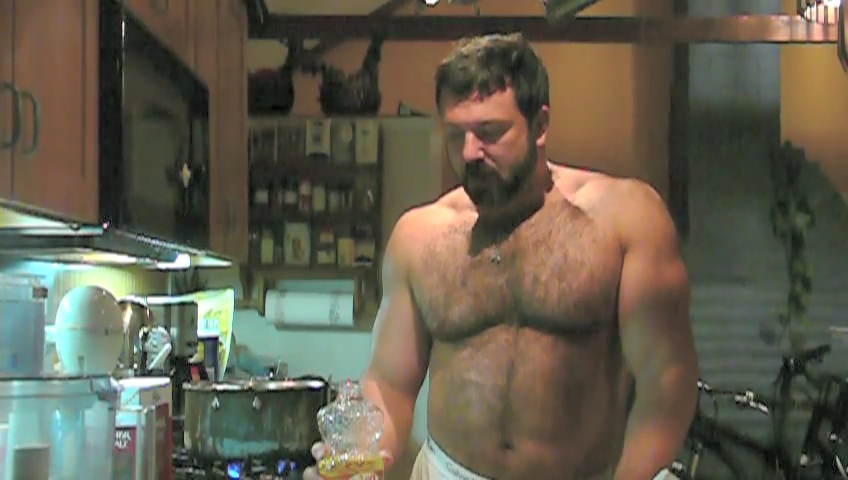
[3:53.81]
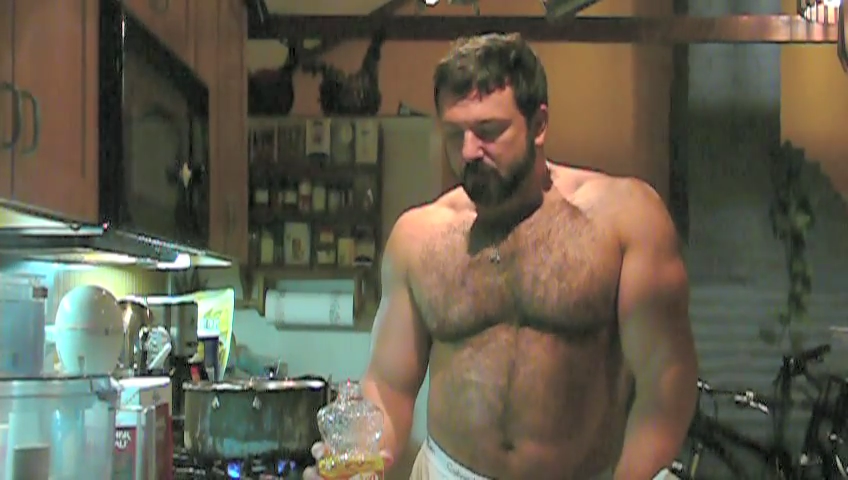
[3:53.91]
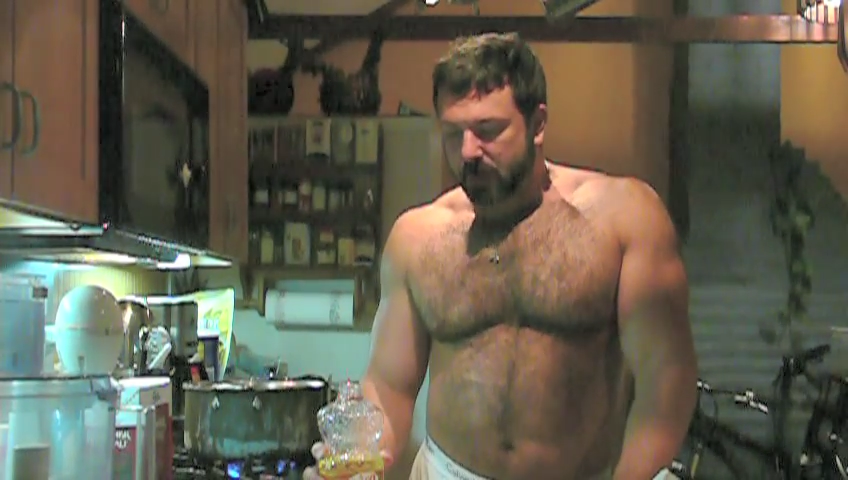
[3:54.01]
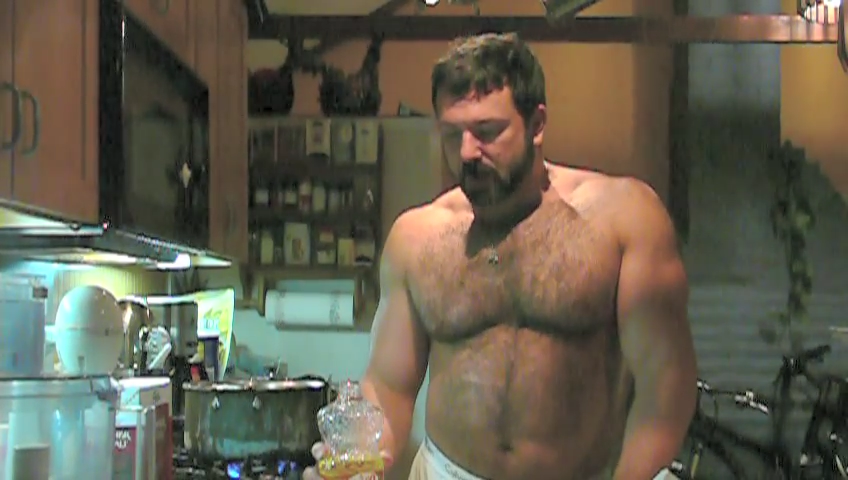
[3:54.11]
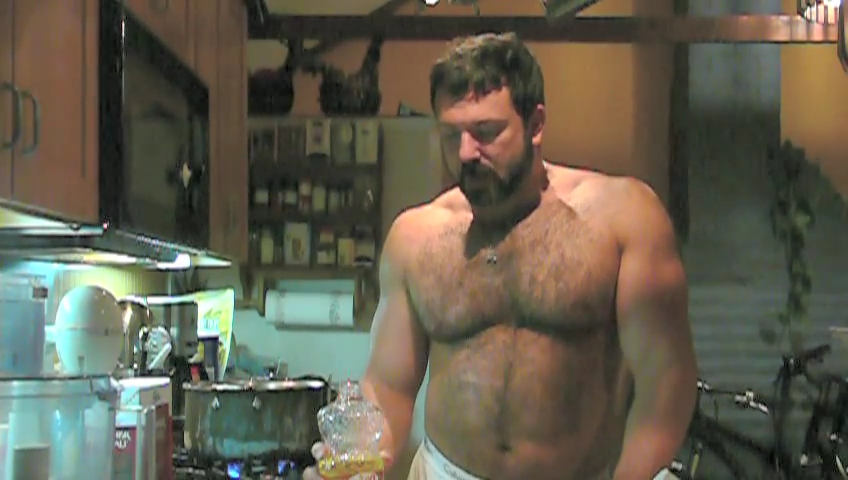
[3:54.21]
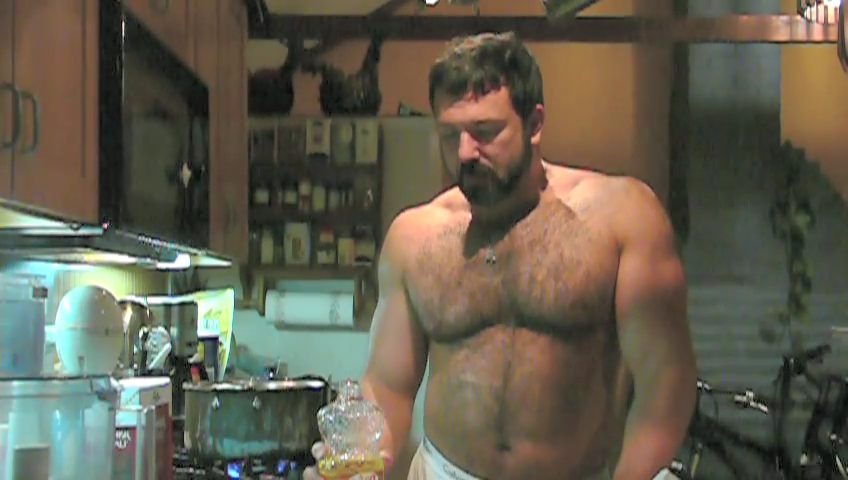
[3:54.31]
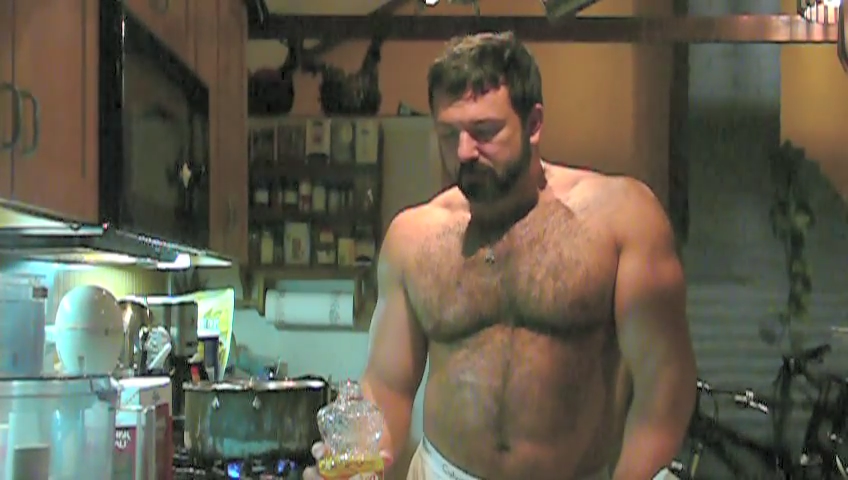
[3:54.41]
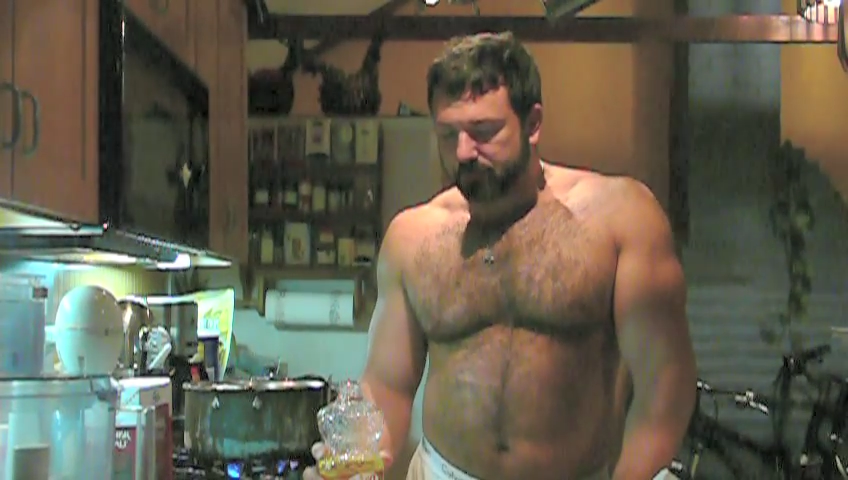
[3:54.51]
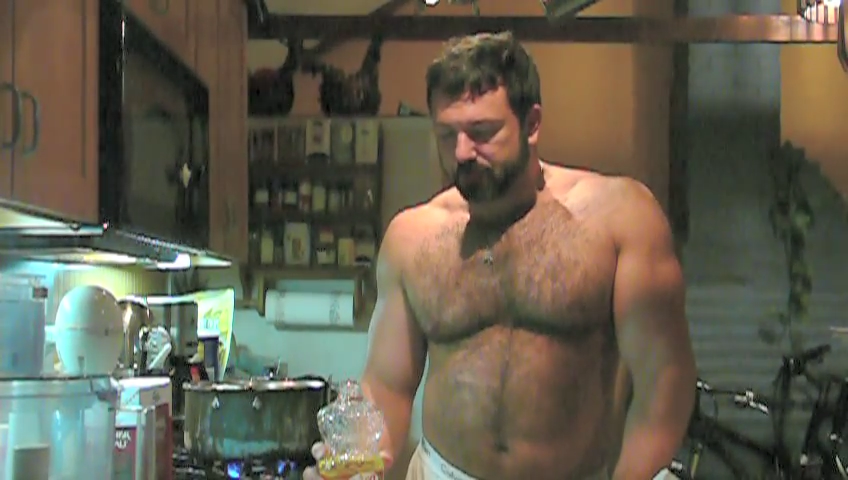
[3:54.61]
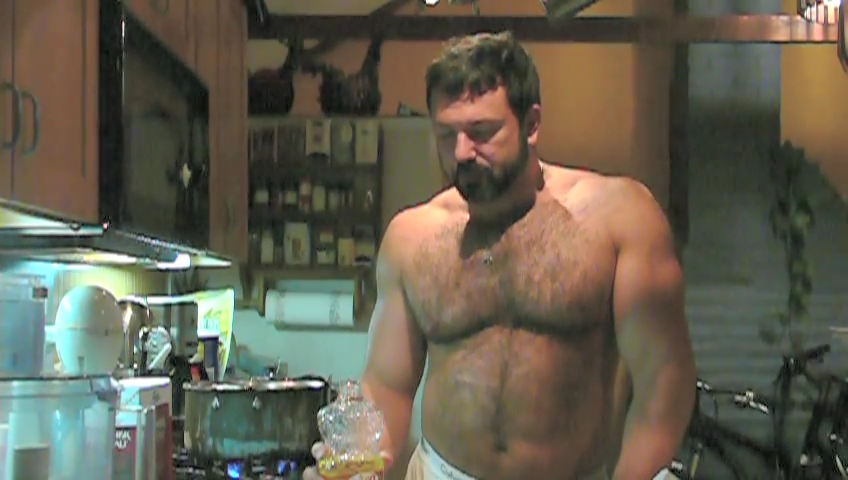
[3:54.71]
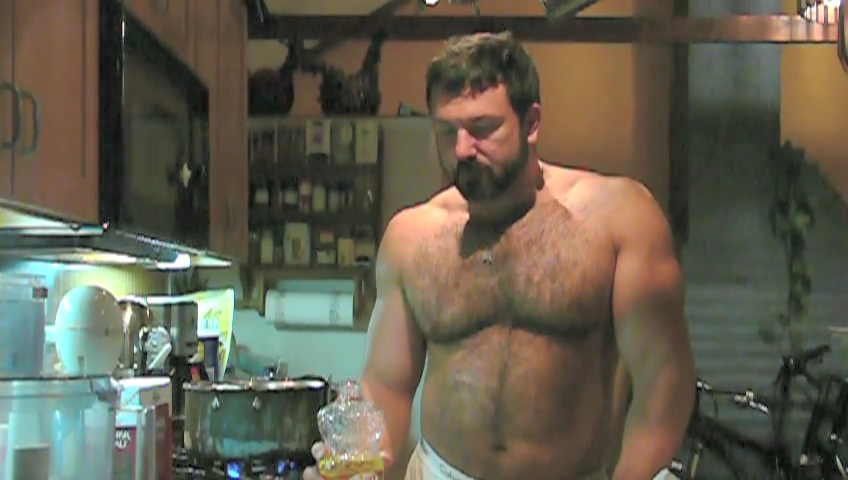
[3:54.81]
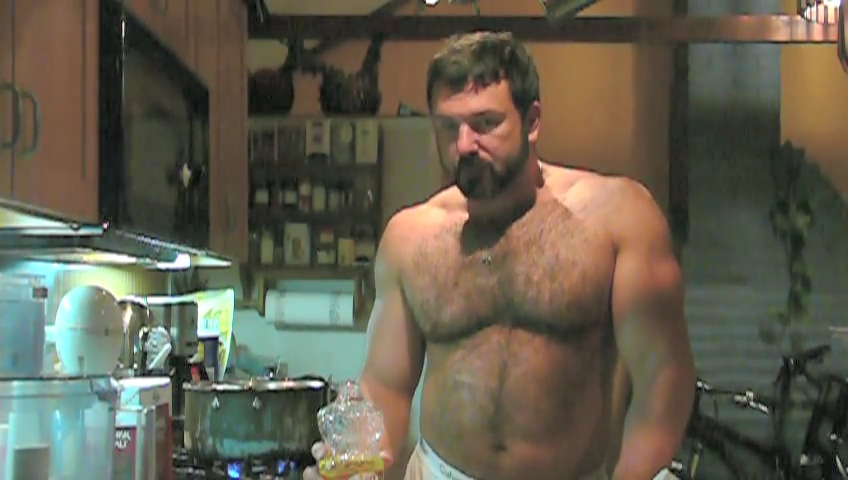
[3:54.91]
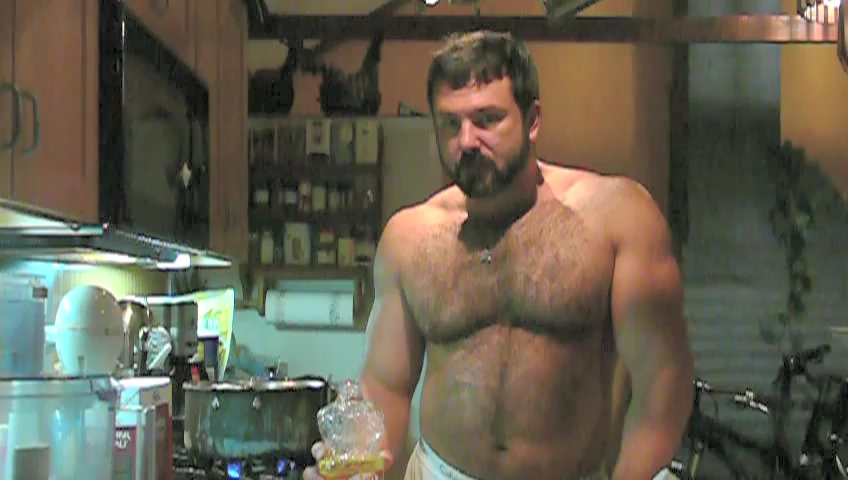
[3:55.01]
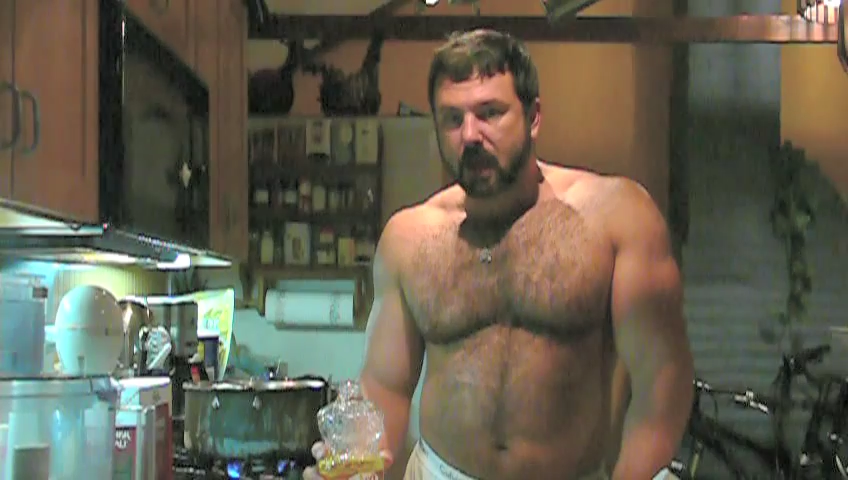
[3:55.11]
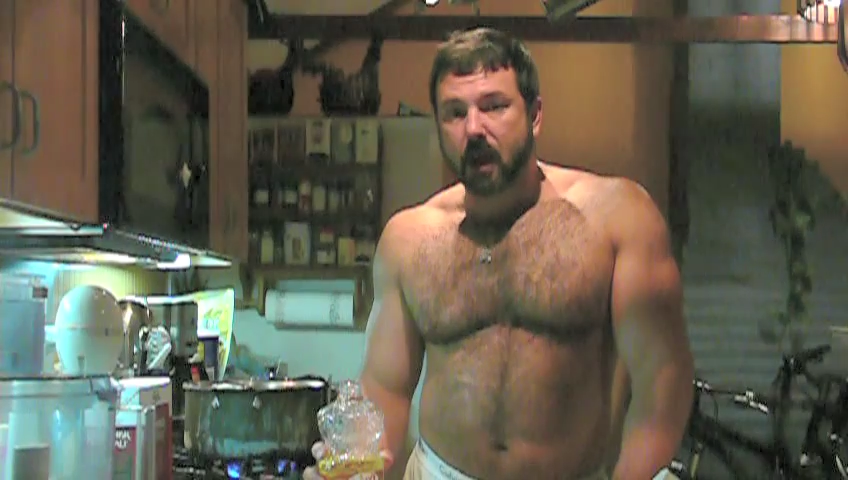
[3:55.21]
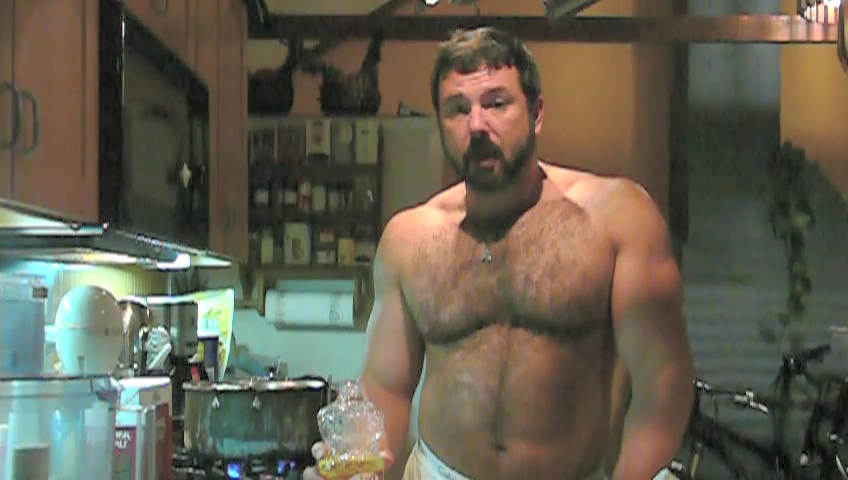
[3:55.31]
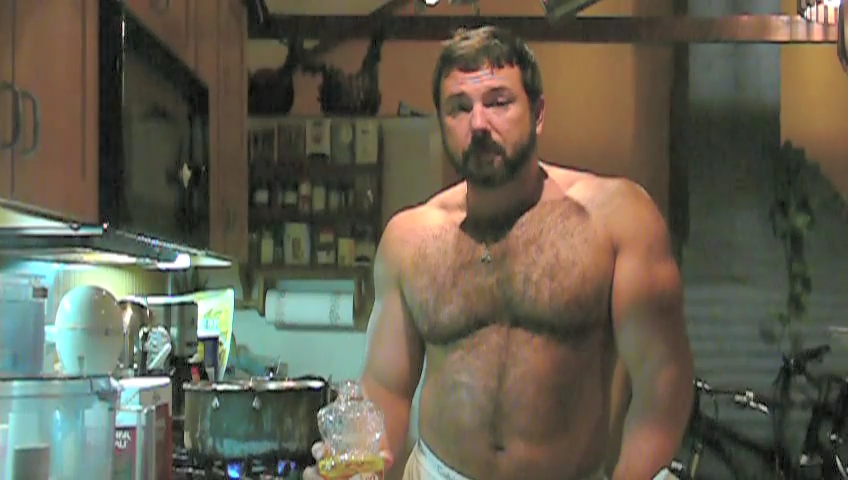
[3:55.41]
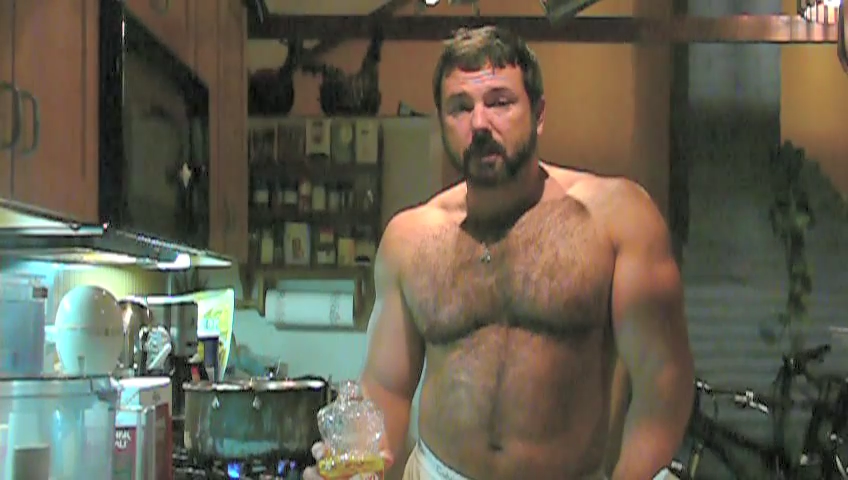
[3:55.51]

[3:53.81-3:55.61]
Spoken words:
But Tom